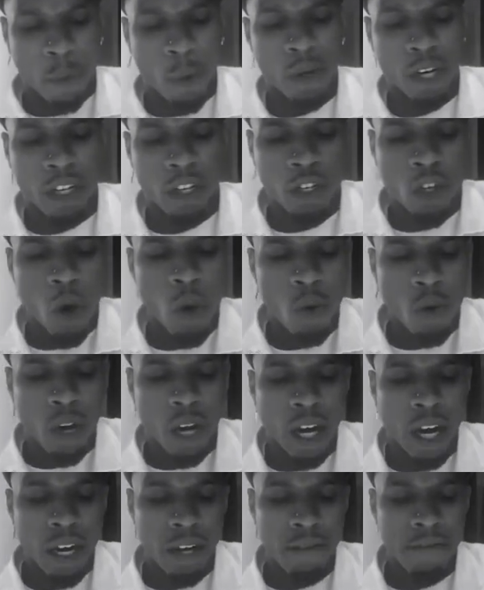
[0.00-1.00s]
reported
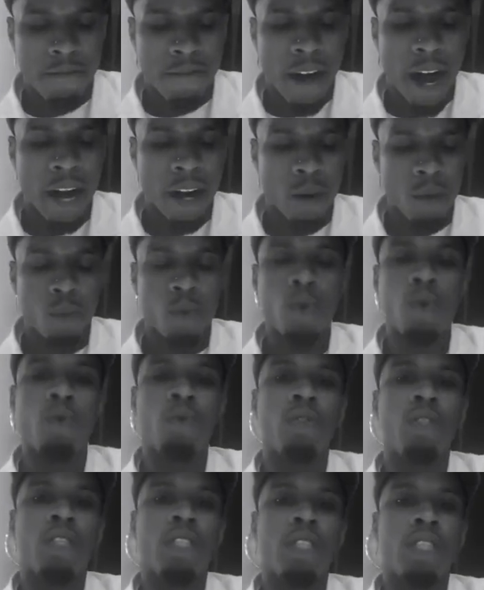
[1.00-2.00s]
no gunfire
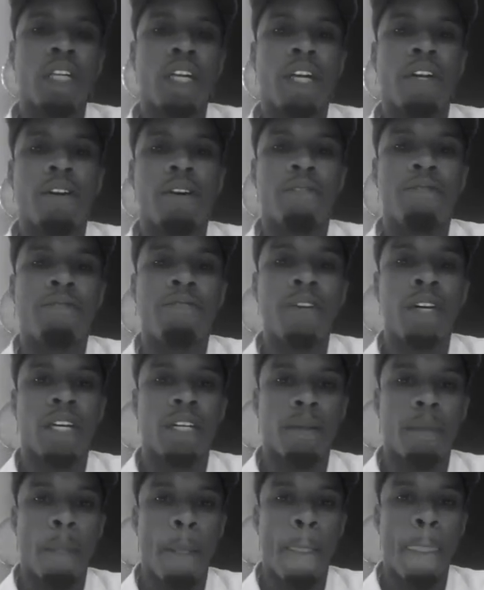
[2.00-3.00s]
wound in her
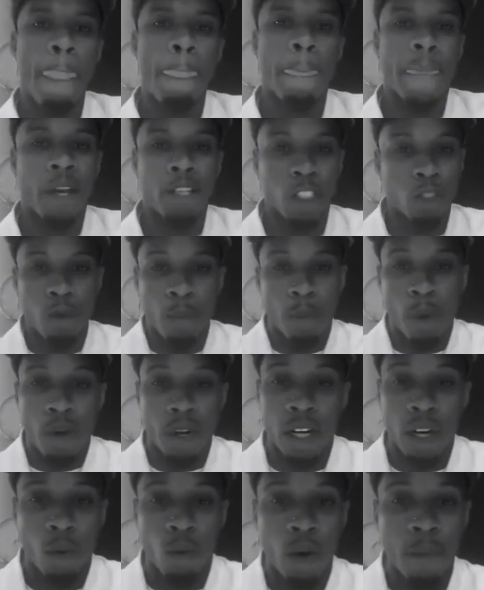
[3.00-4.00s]
foot. They
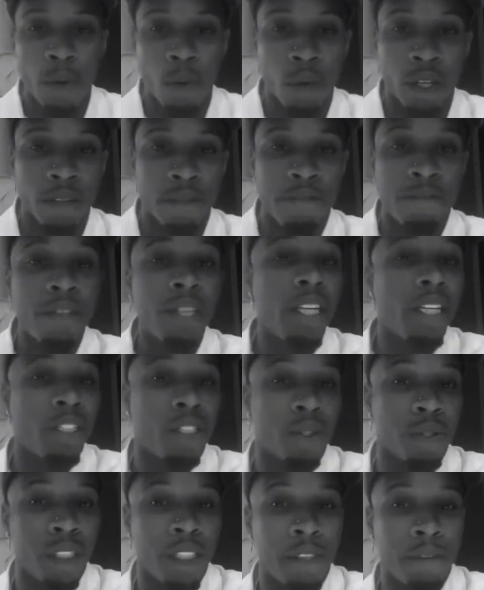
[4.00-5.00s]
just reported a woman with a
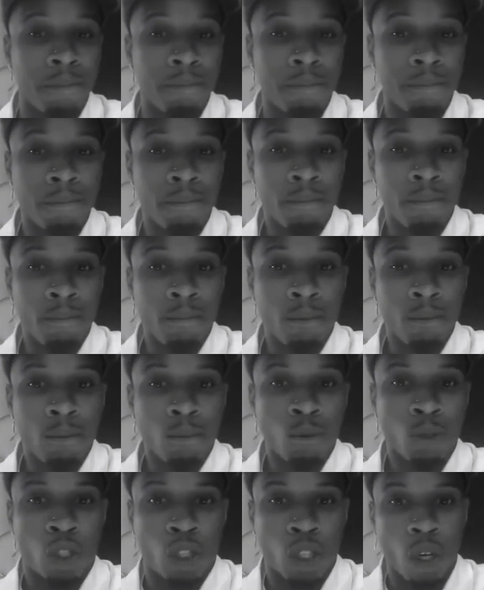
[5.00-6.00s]
foot injury.
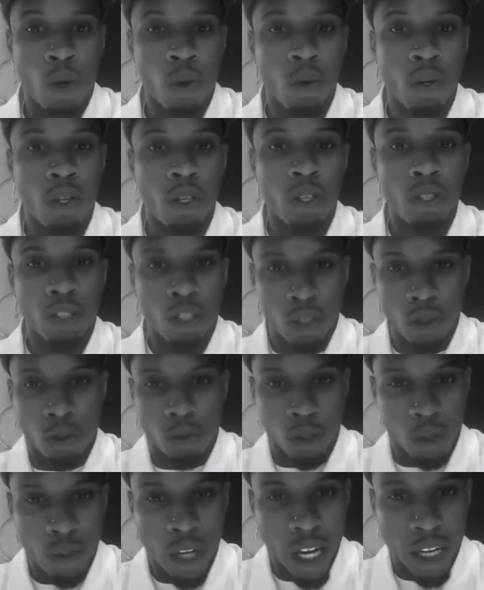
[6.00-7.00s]

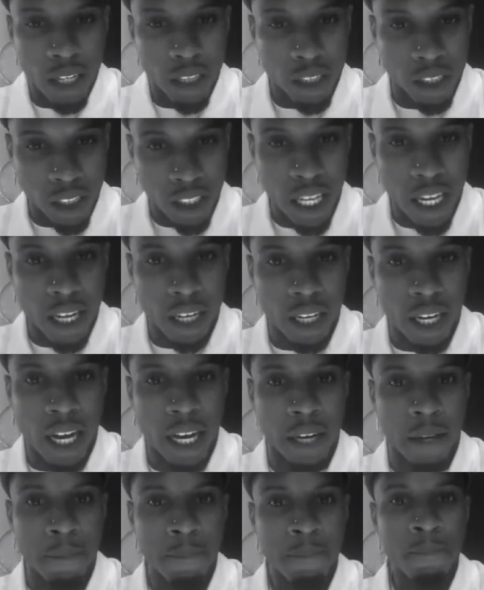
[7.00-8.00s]
So you got to
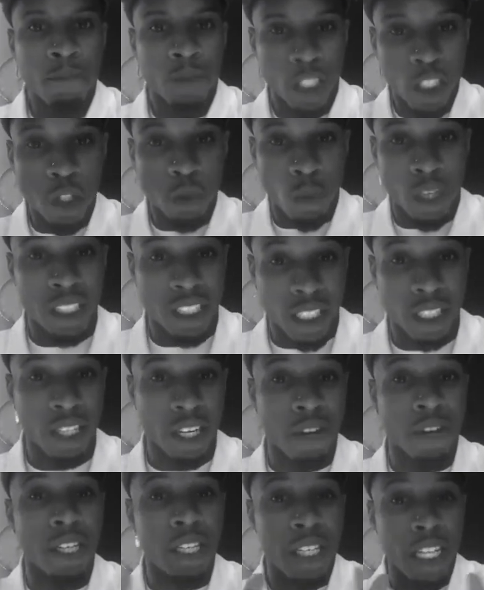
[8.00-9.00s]
understand, like, this is
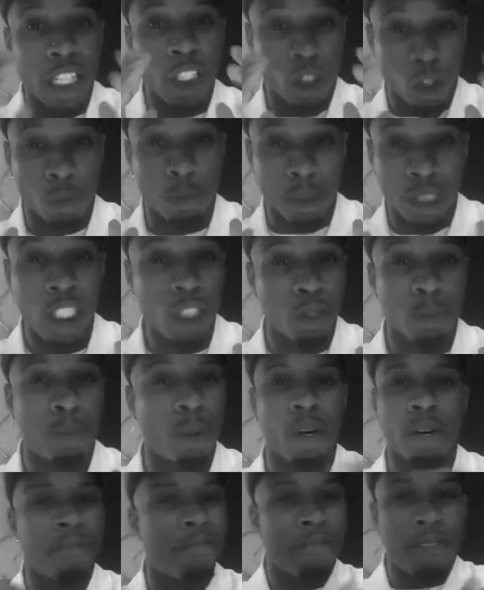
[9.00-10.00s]
what's in their initial
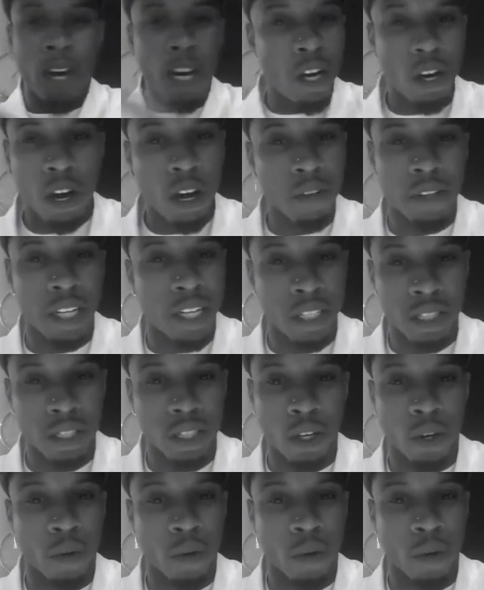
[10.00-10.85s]
police report. Fuck all the